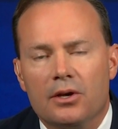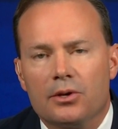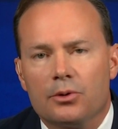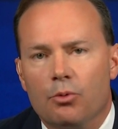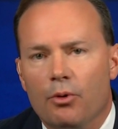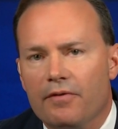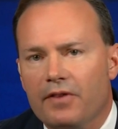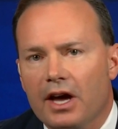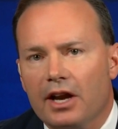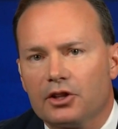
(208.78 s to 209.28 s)

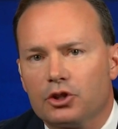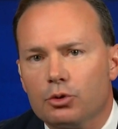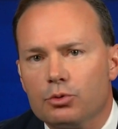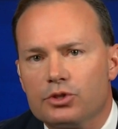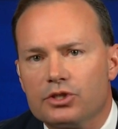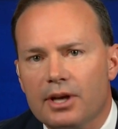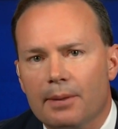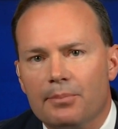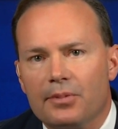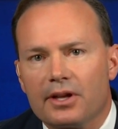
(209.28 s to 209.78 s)
We've got to do
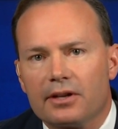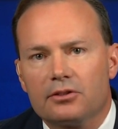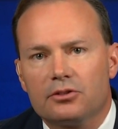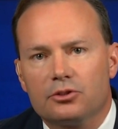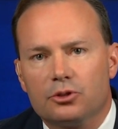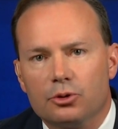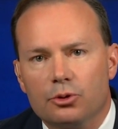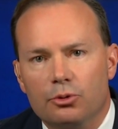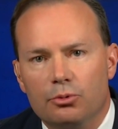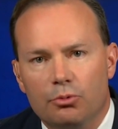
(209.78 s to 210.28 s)

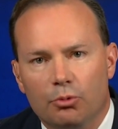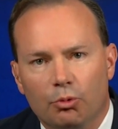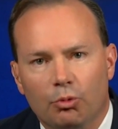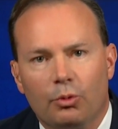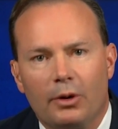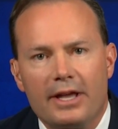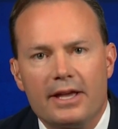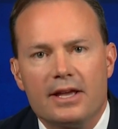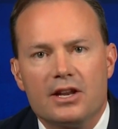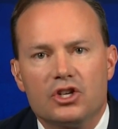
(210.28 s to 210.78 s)
something to
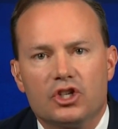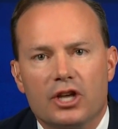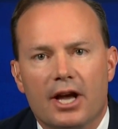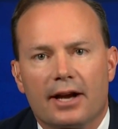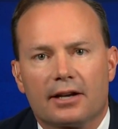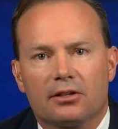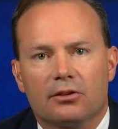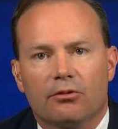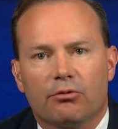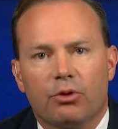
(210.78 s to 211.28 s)

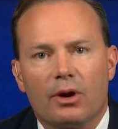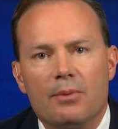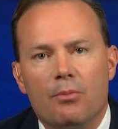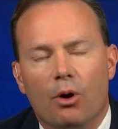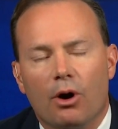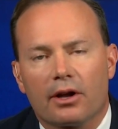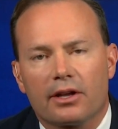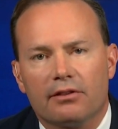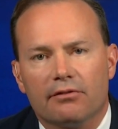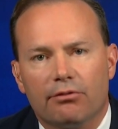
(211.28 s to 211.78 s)
re-inject free
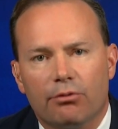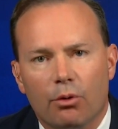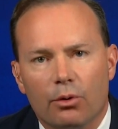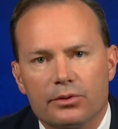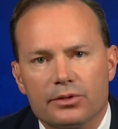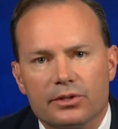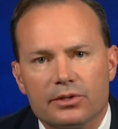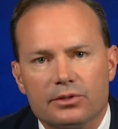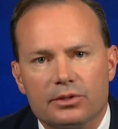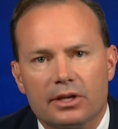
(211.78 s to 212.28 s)
market
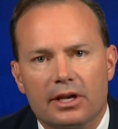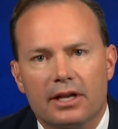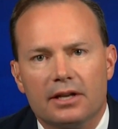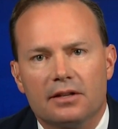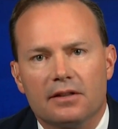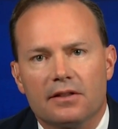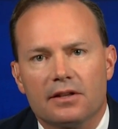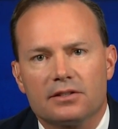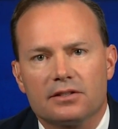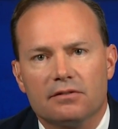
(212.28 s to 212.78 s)
forces
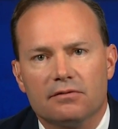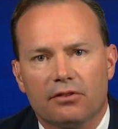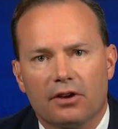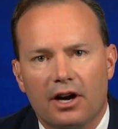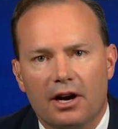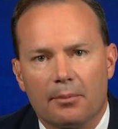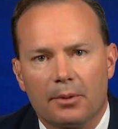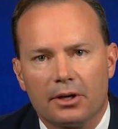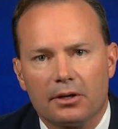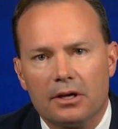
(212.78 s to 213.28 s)
into this
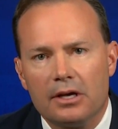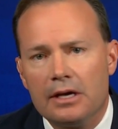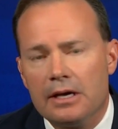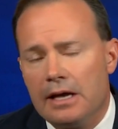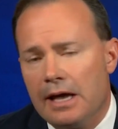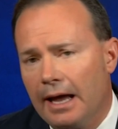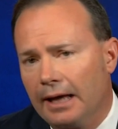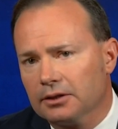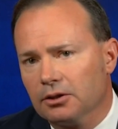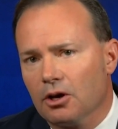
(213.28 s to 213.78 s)
environment.
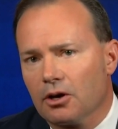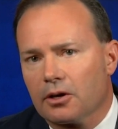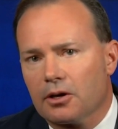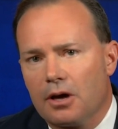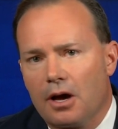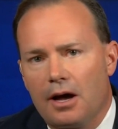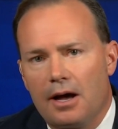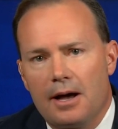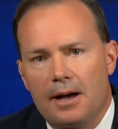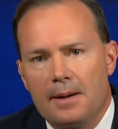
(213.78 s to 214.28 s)
And look,
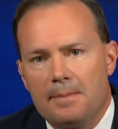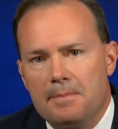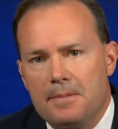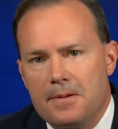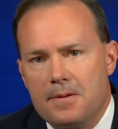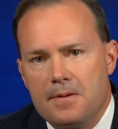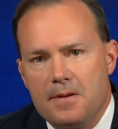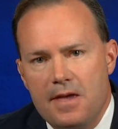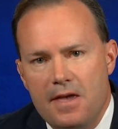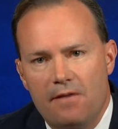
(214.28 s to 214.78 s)

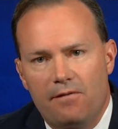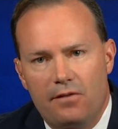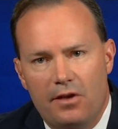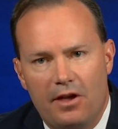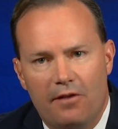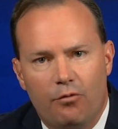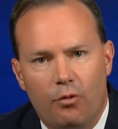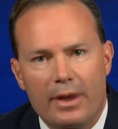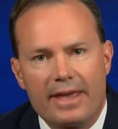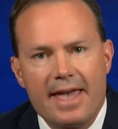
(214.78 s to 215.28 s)

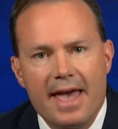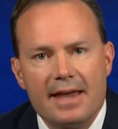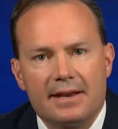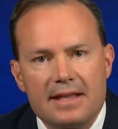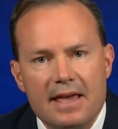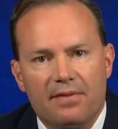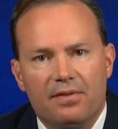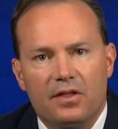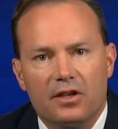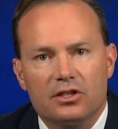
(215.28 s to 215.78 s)
if we can't
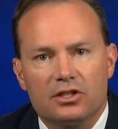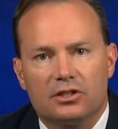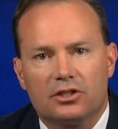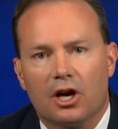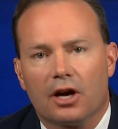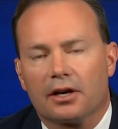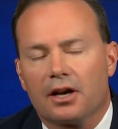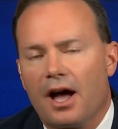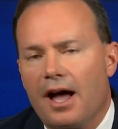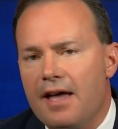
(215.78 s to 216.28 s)
get this
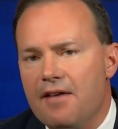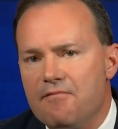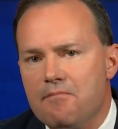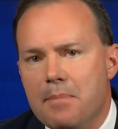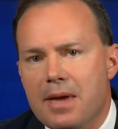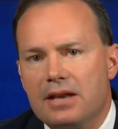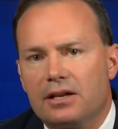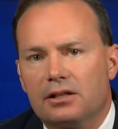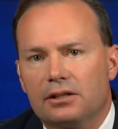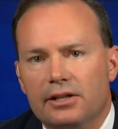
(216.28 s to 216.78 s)
done, I have
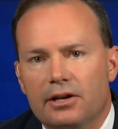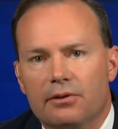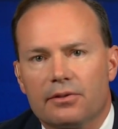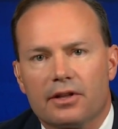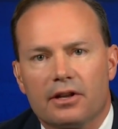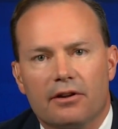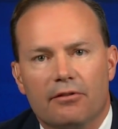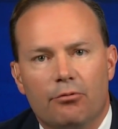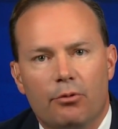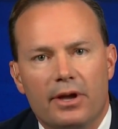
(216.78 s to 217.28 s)
made clear
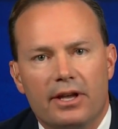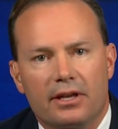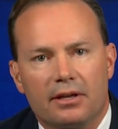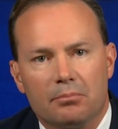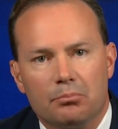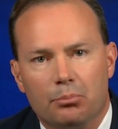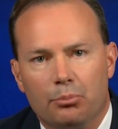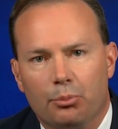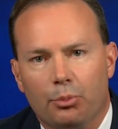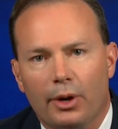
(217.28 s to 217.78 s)
that if we
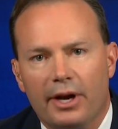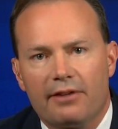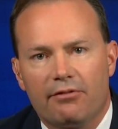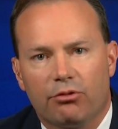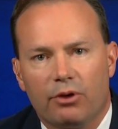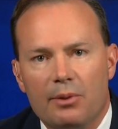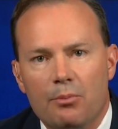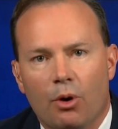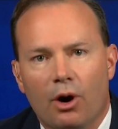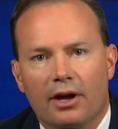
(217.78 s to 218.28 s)
can bring
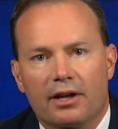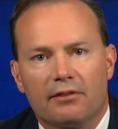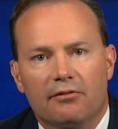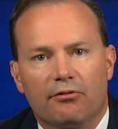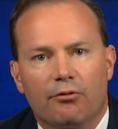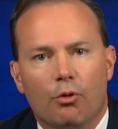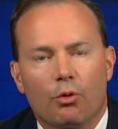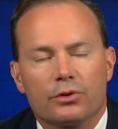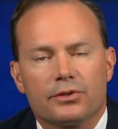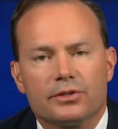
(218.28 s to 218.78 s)
free market
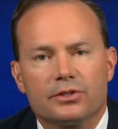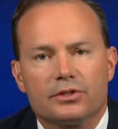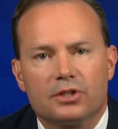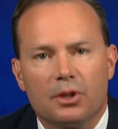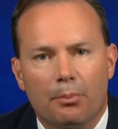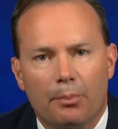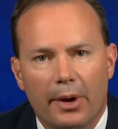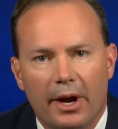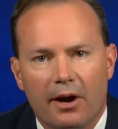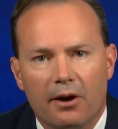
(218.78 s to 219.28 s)
forces
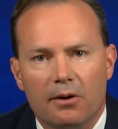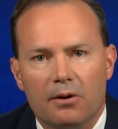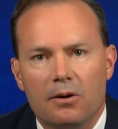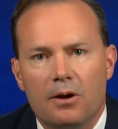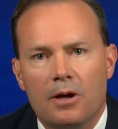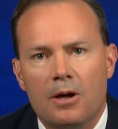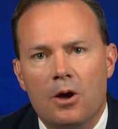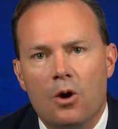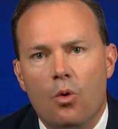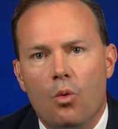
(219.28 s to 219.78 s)
to bear,
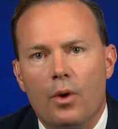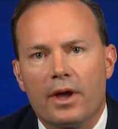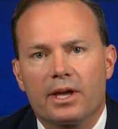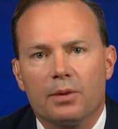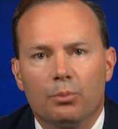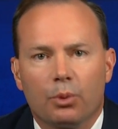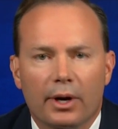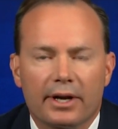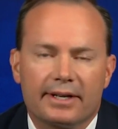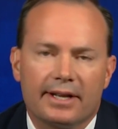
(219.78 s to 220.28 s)
we
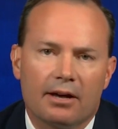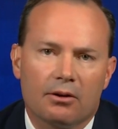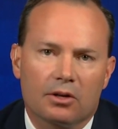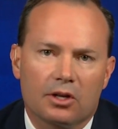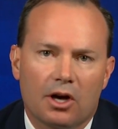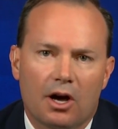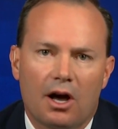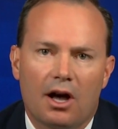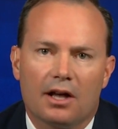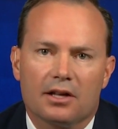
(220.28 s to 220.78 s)
can bring down
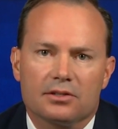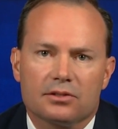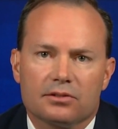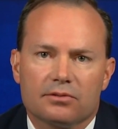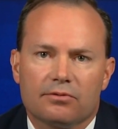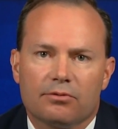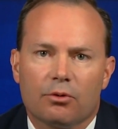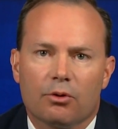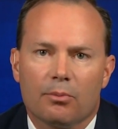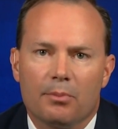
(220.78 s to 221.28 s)
costs
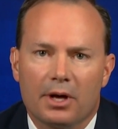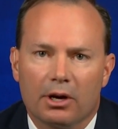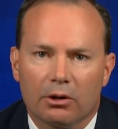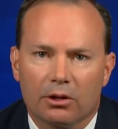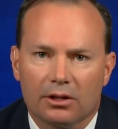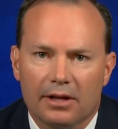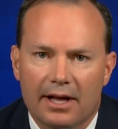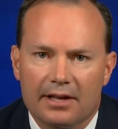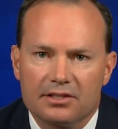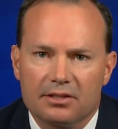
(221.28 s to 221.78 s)
for
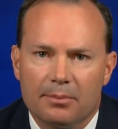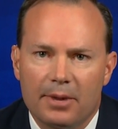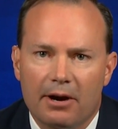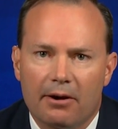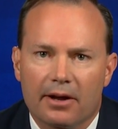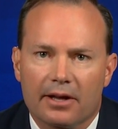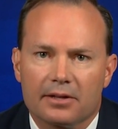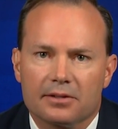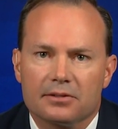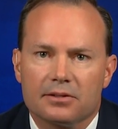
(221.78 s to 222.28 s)
middle-class
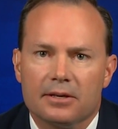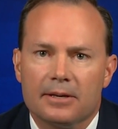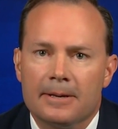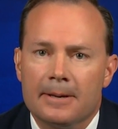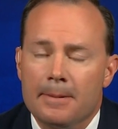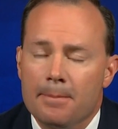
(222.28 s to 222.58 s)
Americans.